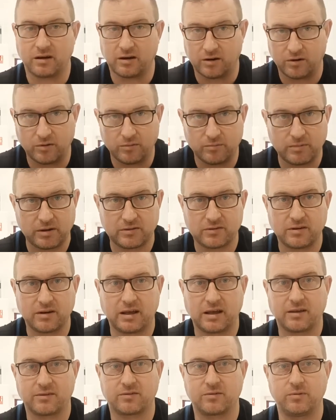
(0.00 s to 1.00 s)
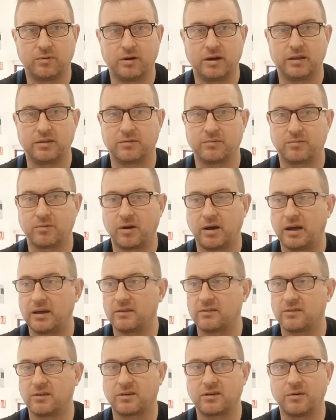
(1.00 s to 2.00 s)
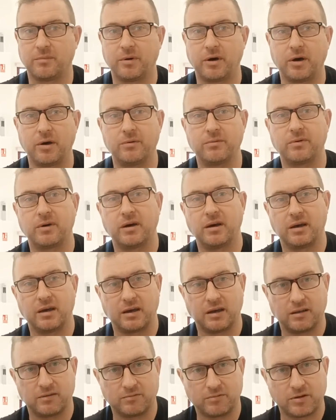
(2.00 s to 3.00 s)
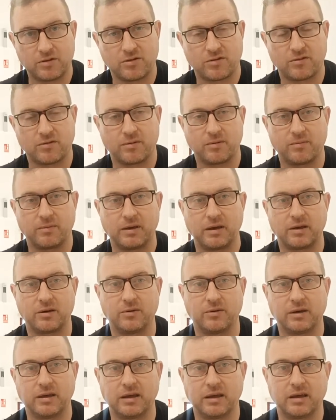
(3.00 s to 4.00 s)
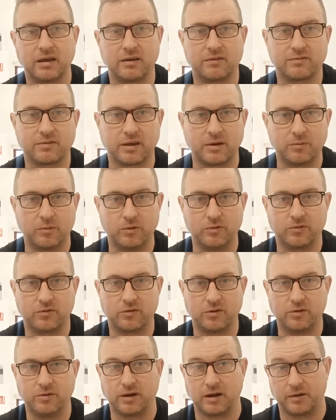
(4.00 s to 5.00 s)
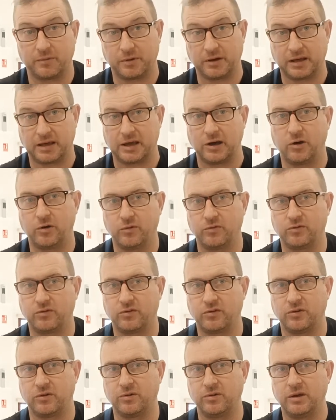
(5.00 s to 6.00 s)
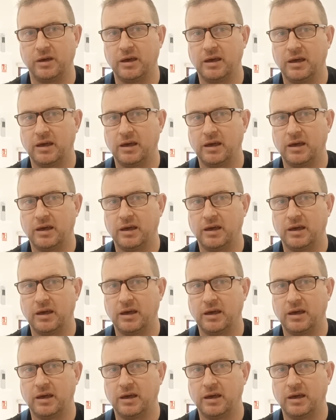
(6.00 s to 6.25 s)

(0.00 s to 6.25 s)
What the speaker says: and a non-resident has quite the right to come over and register a vehicle here if they want to, and I'm going to get on to